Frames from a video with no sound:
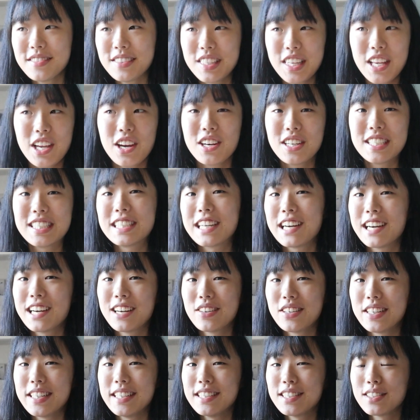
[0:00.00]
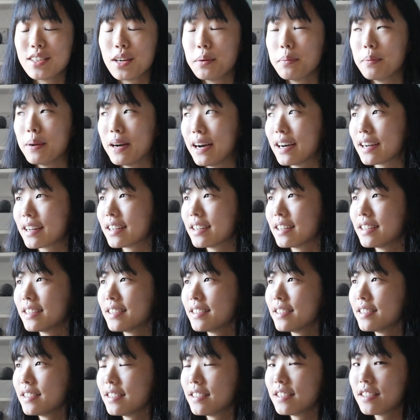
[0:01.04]
The art diaries are back.
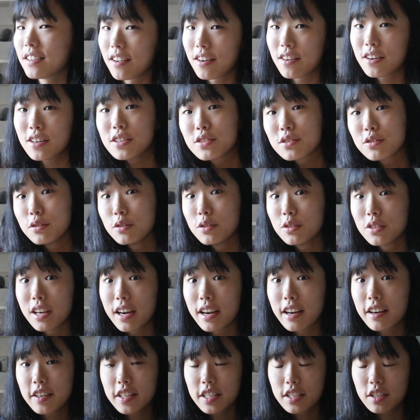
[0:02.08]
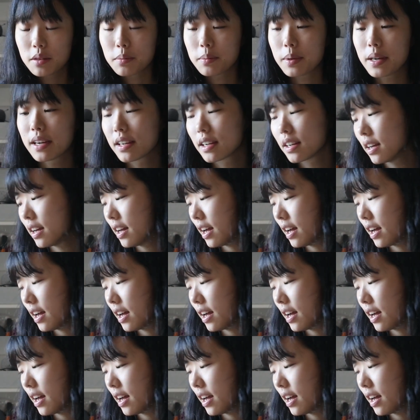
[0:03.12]
The art school diaries are back.